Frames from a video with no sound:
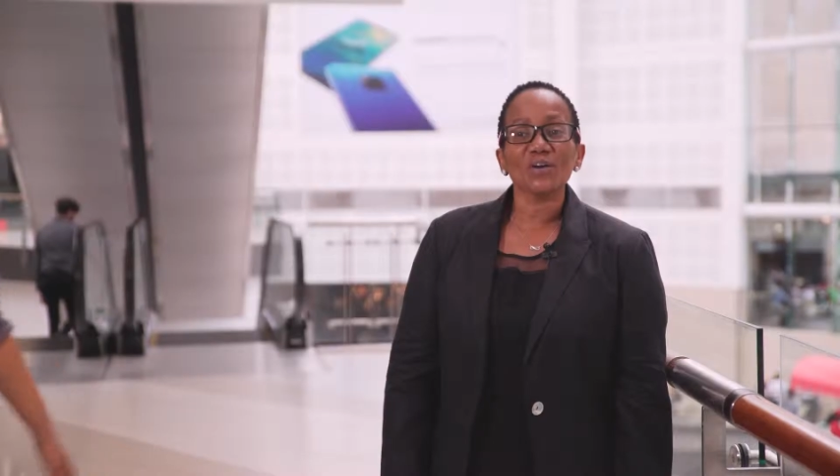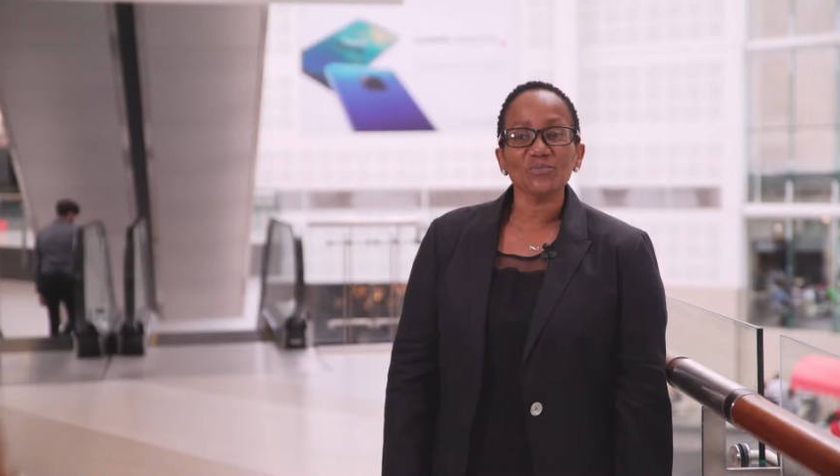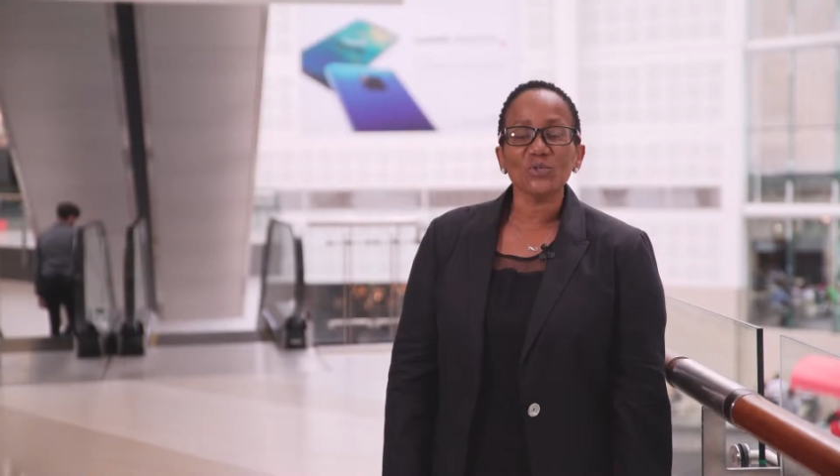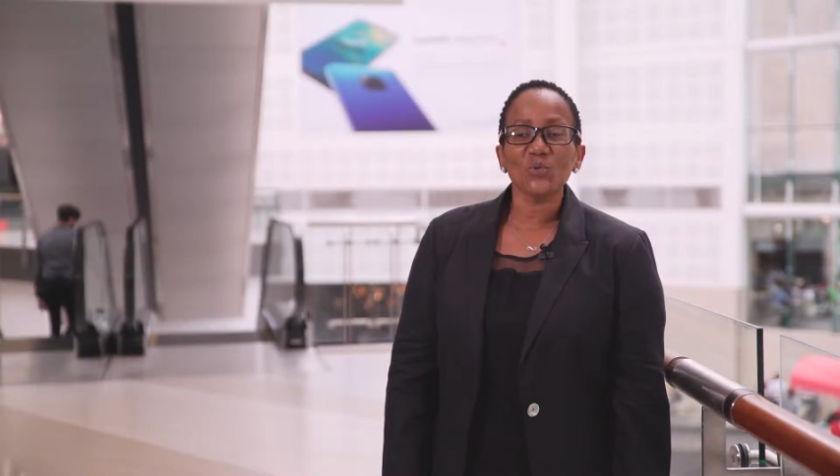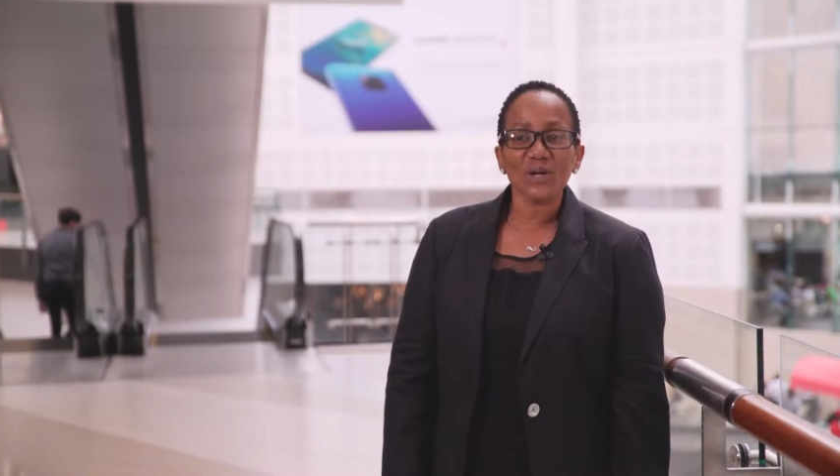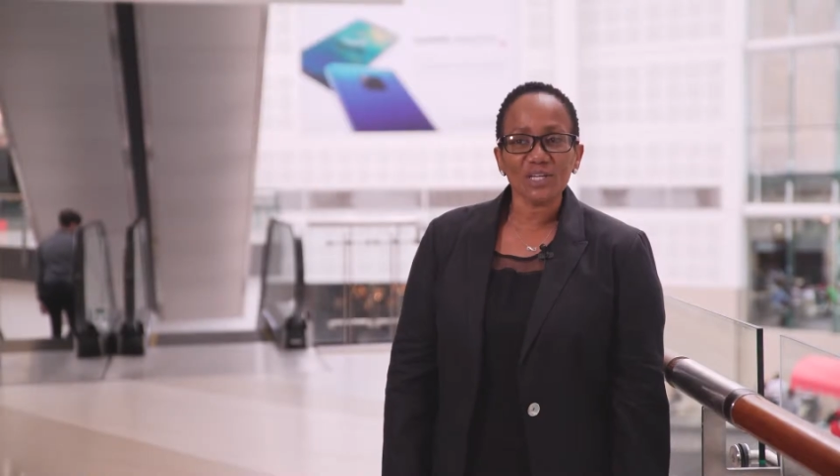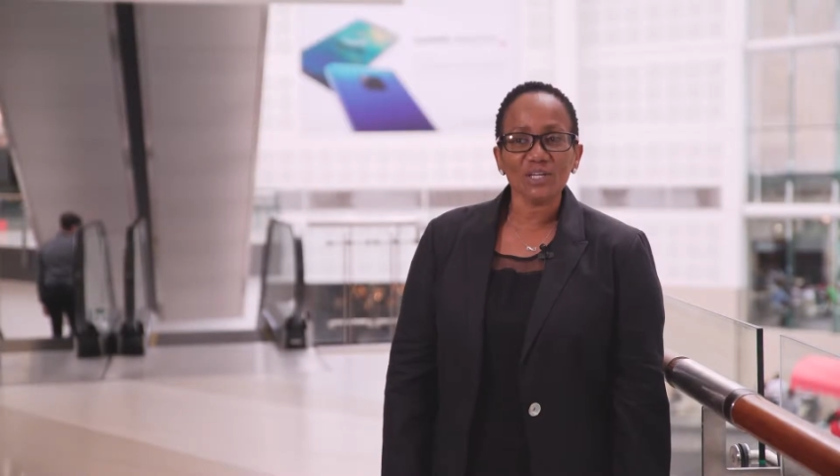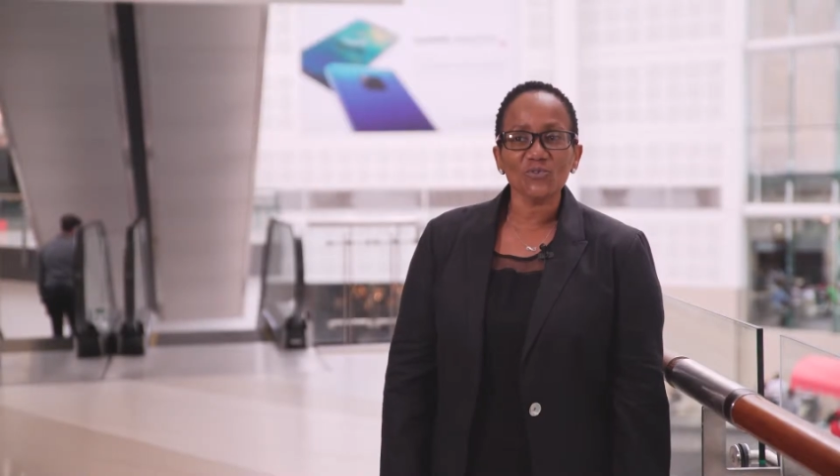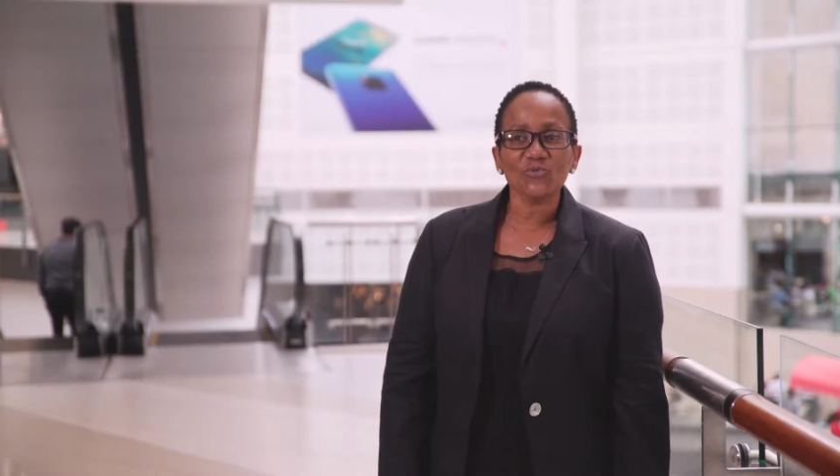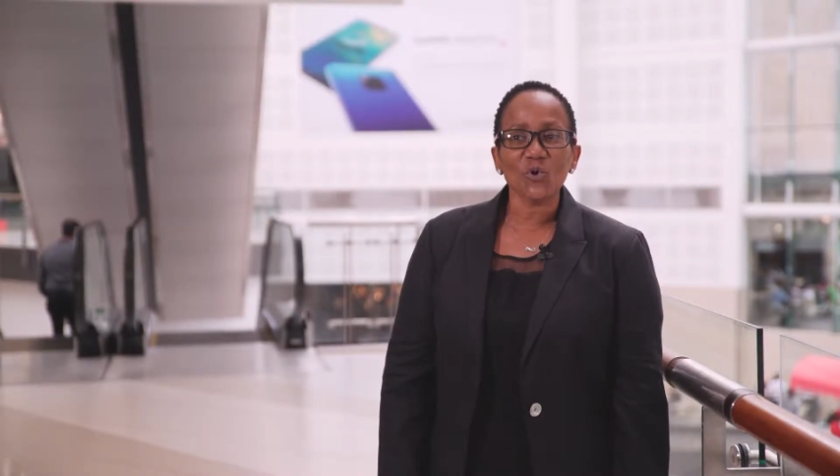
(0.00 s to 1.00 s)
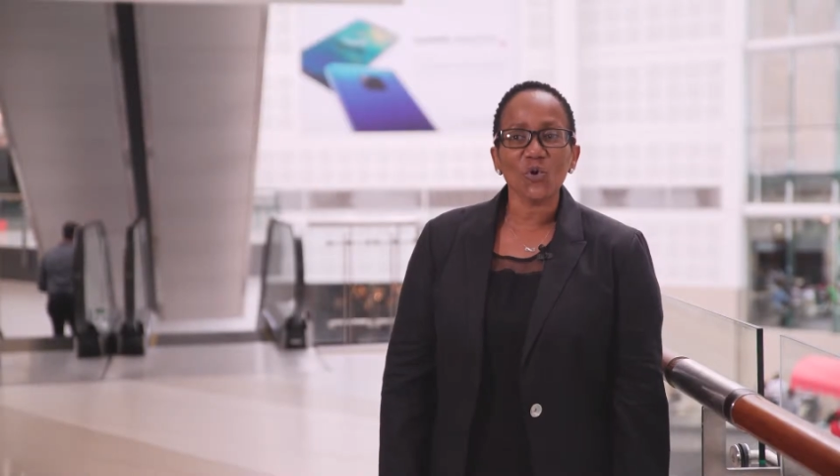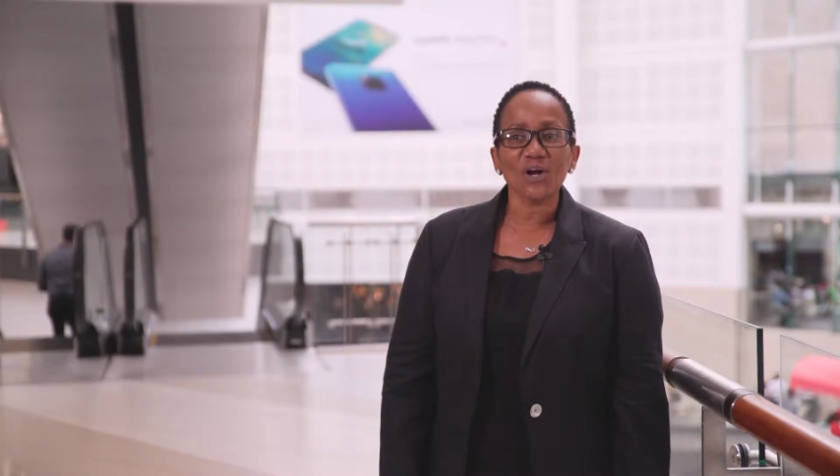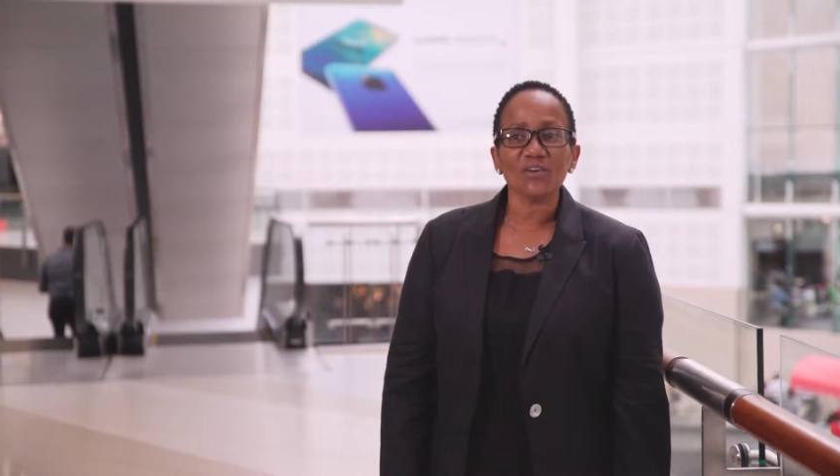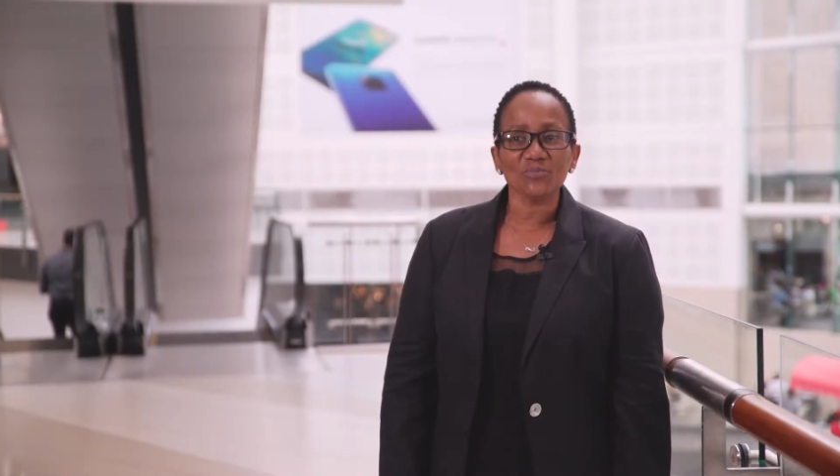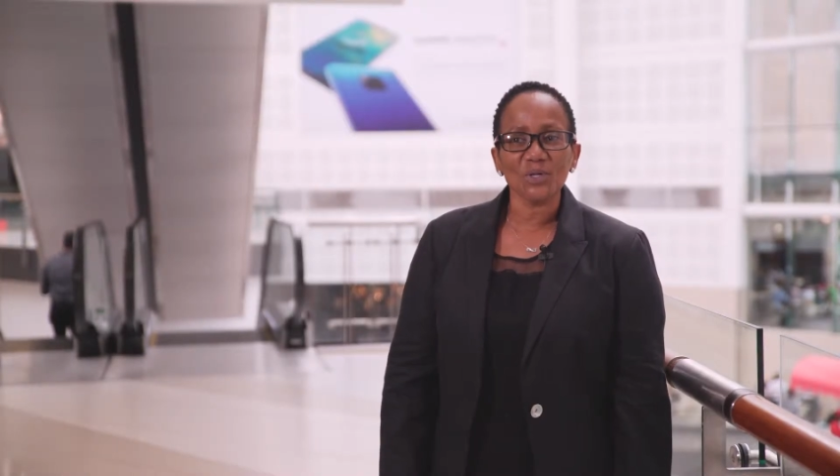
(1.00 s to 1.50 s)
I've been working for
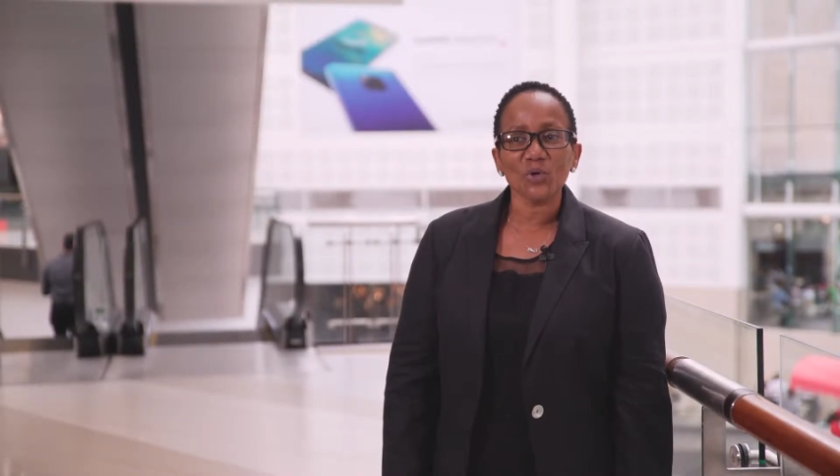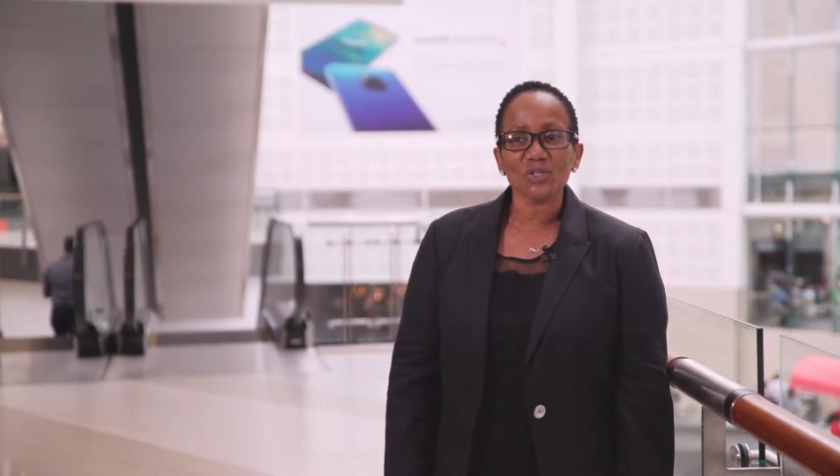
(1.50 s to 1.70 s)
government